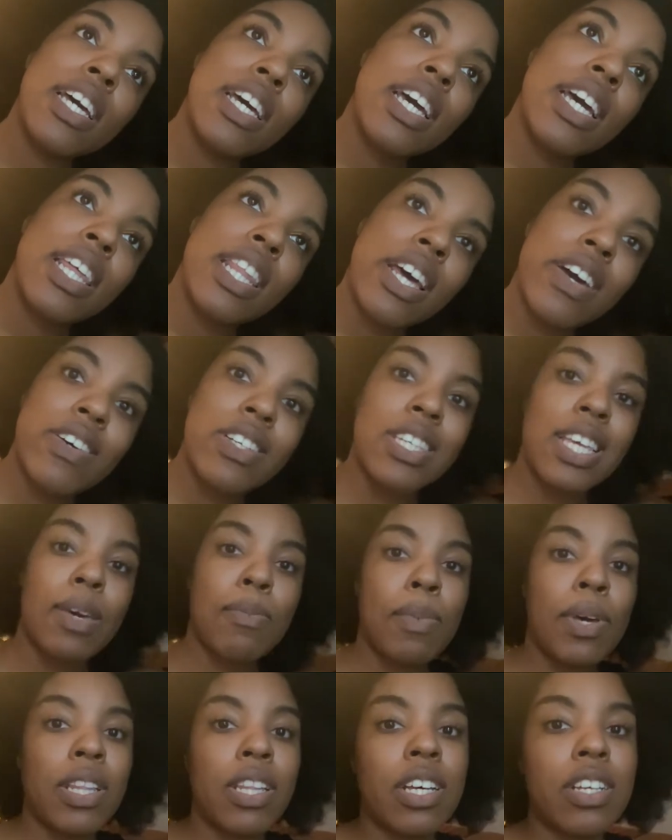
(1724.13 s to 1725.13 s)
And that was like
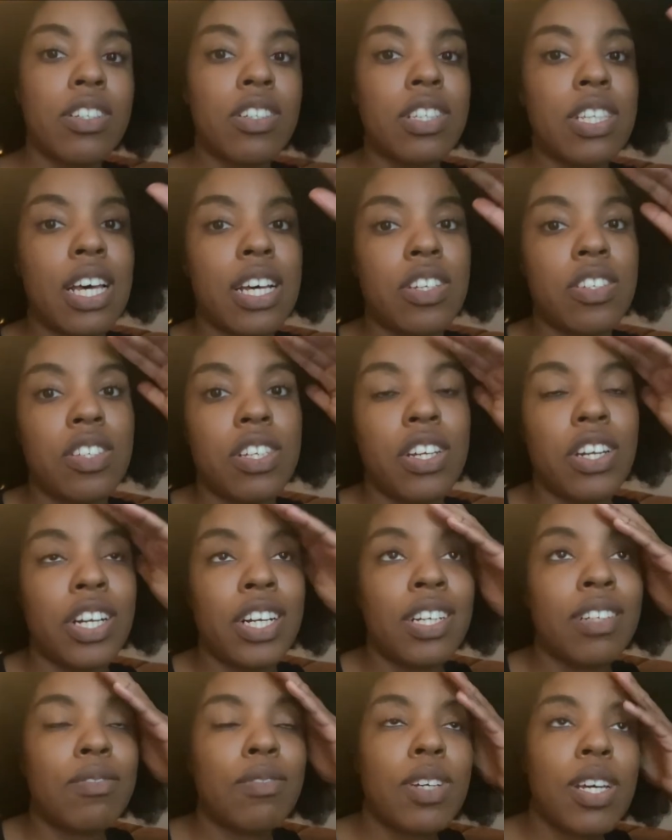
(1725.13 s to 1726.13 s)
my lunch slash
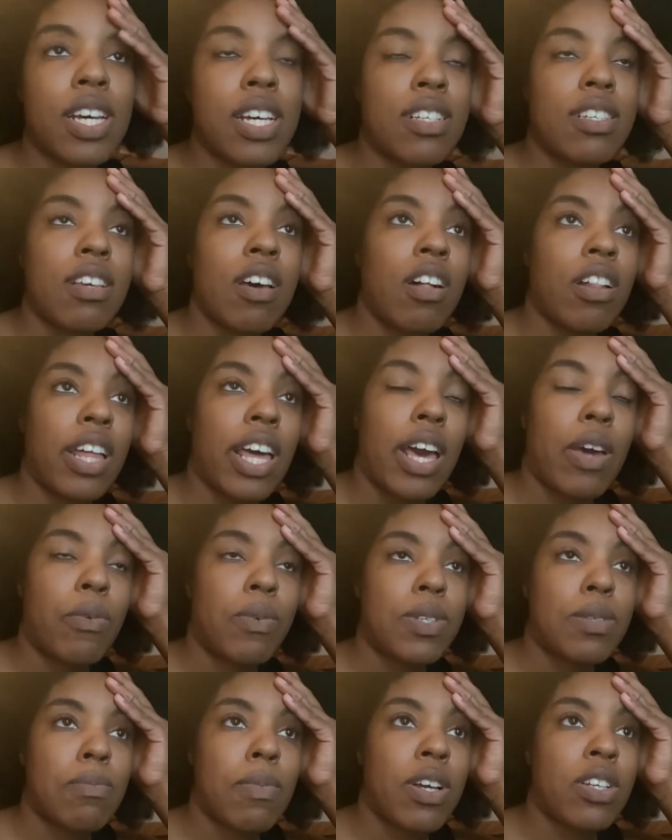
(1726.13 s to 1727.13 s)
dinner because all I had
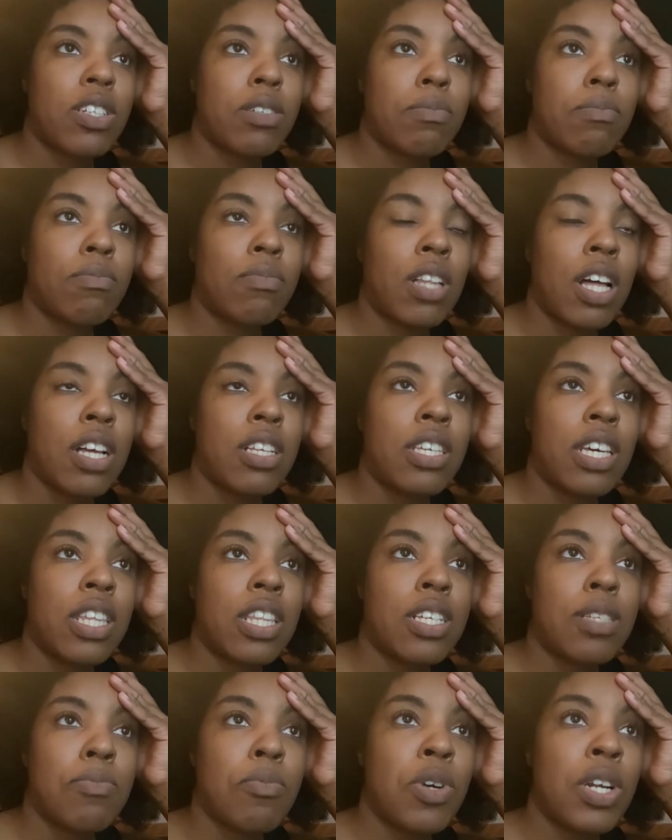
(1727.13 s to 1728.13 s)
was a matcha latte
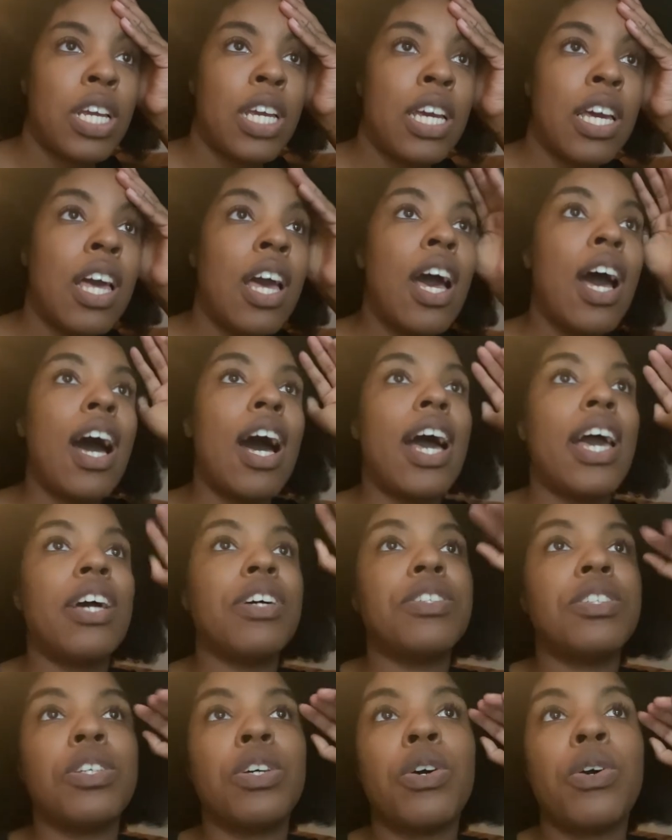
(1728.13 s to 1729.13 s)
this morning. I
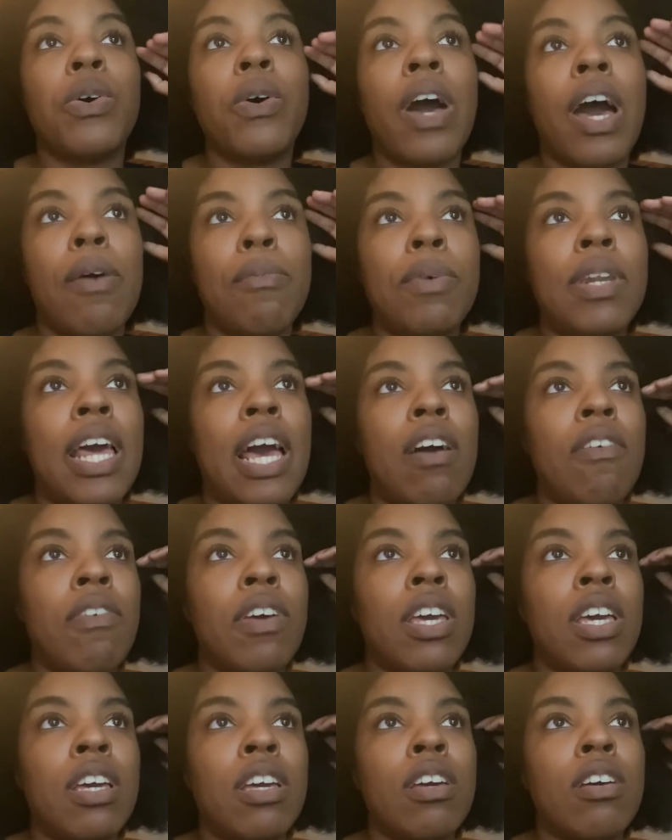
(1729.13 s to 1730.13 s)
also have been
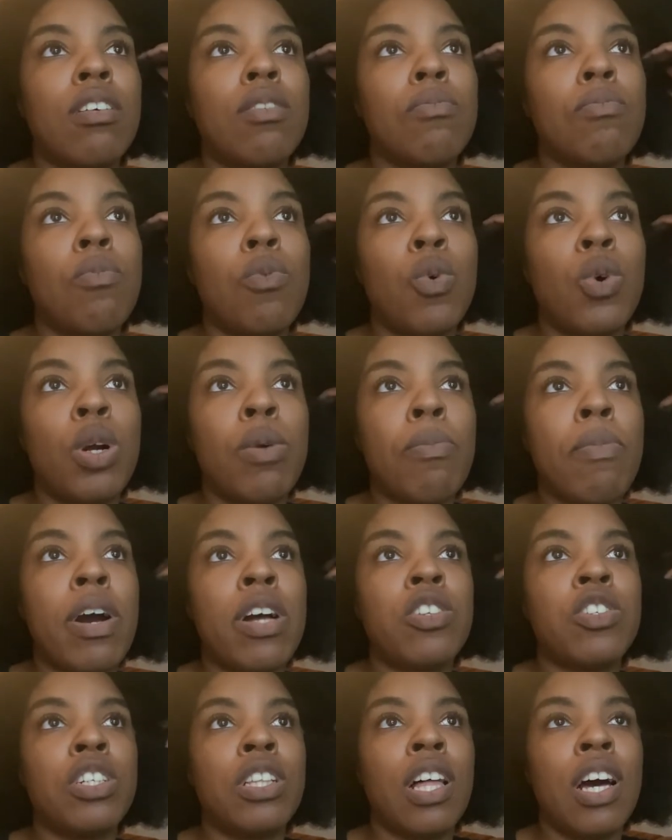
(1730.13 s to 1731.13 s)
having more
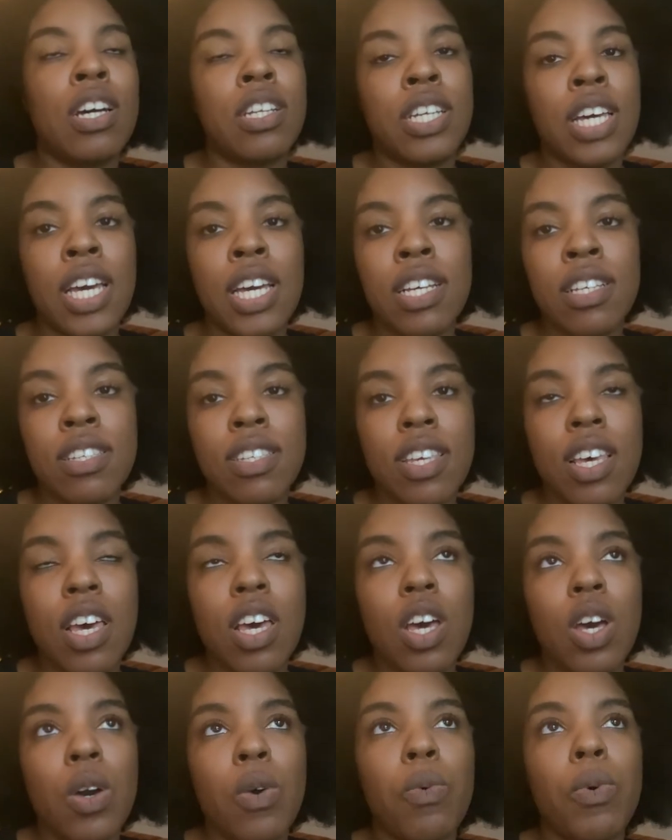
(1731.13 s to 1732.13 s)
matcha lattes,
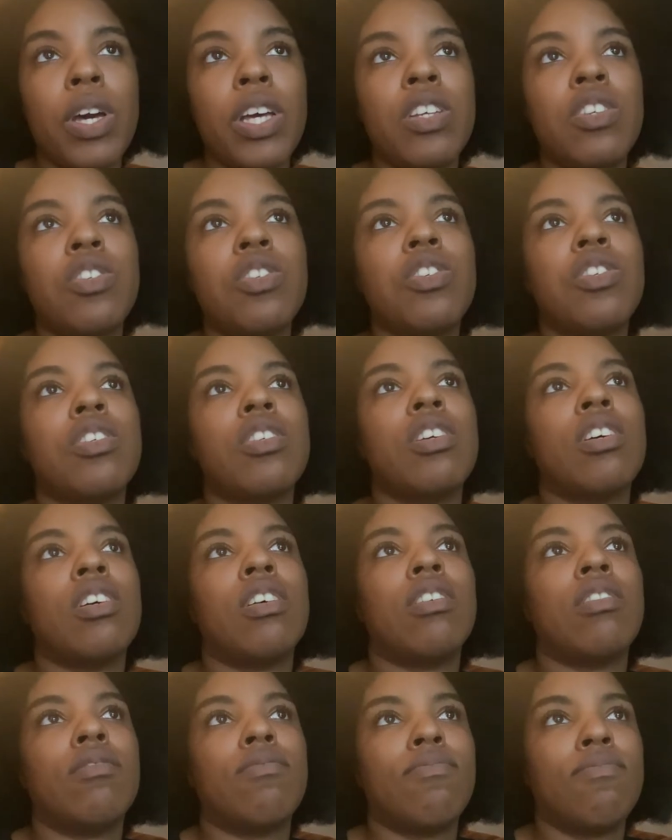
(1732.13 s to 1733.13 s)
which,
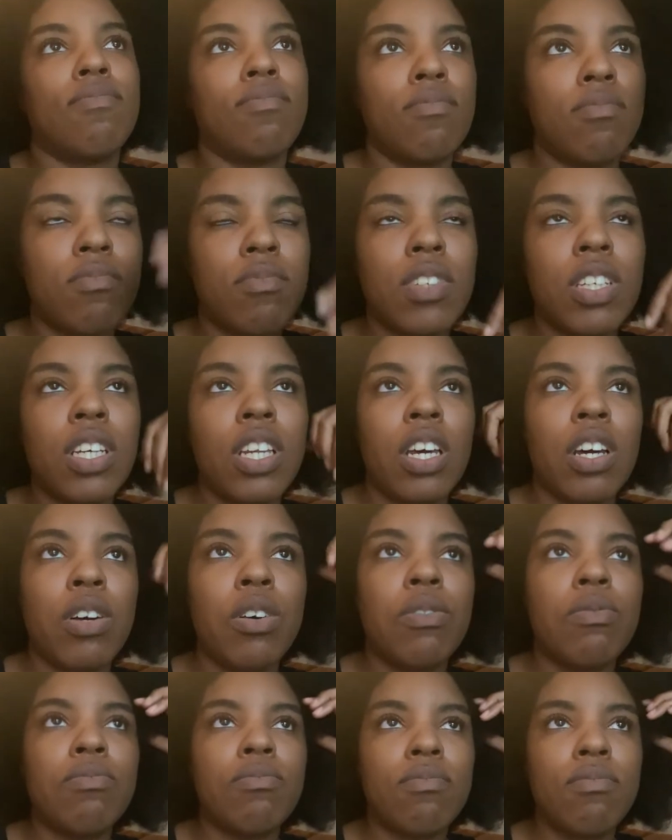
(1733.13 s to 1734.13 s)
you
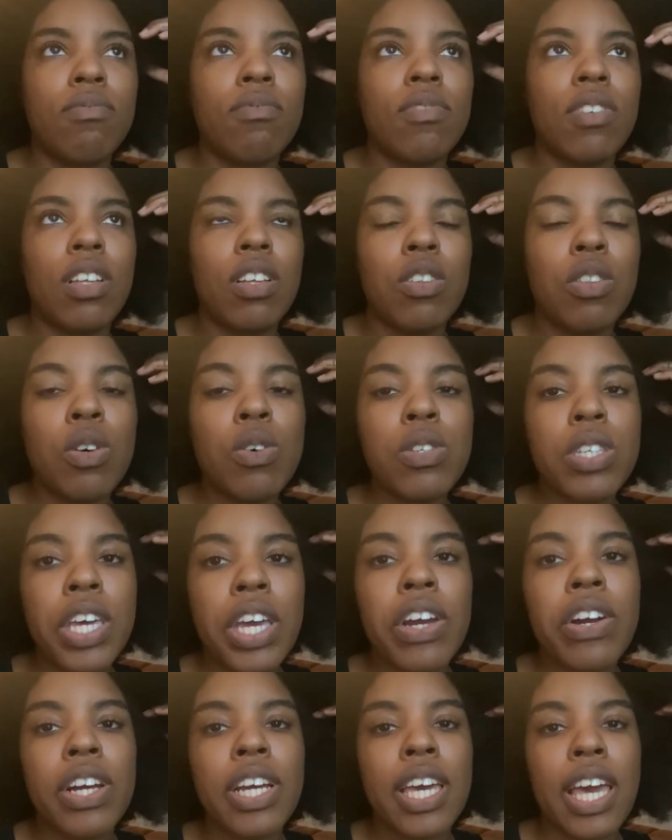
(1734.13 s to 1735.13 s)
know, those
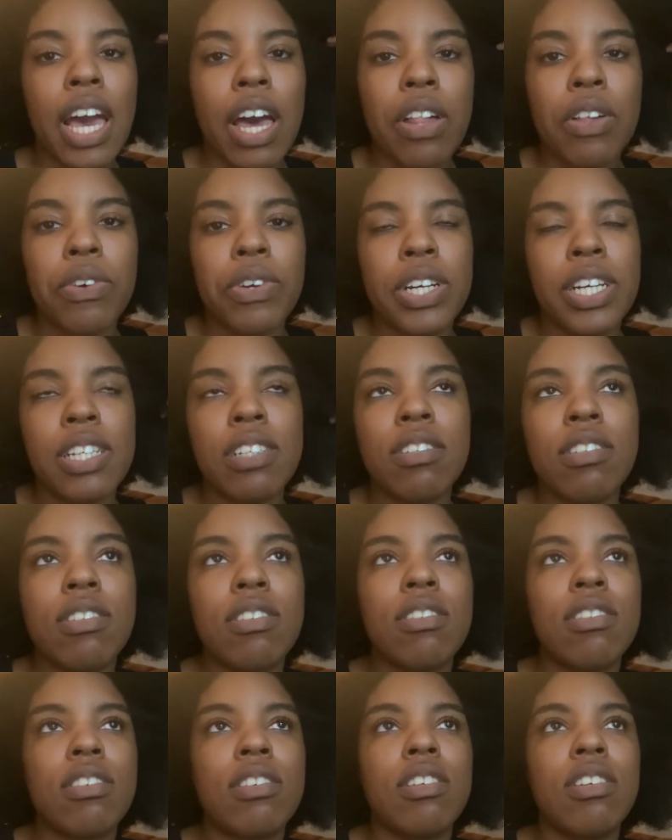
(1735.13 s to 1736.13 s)
carry calories.